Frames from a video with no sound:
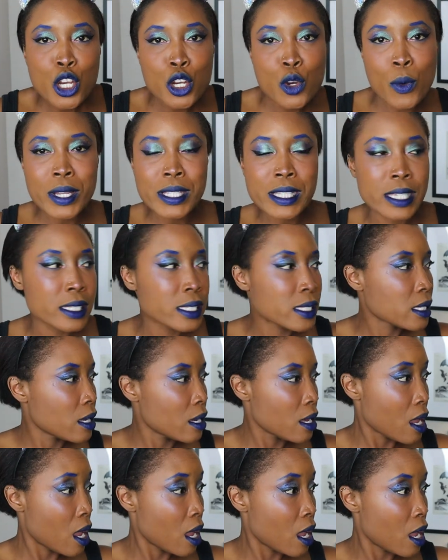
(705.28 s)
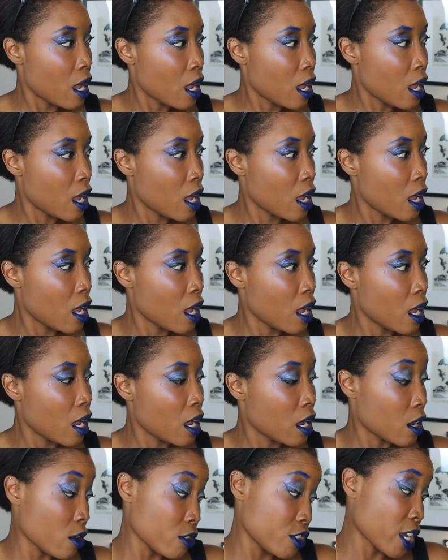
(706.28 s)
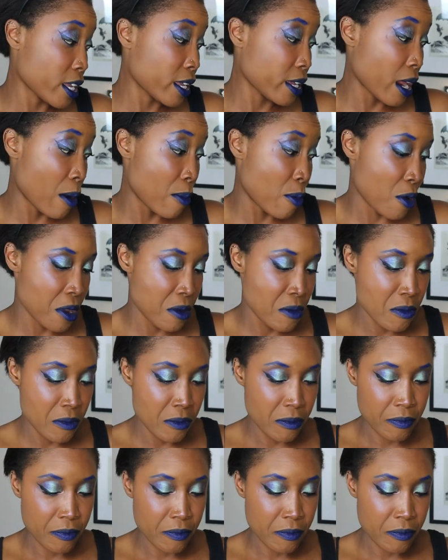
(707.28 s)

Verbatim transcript: Noises. Go check it out, boy.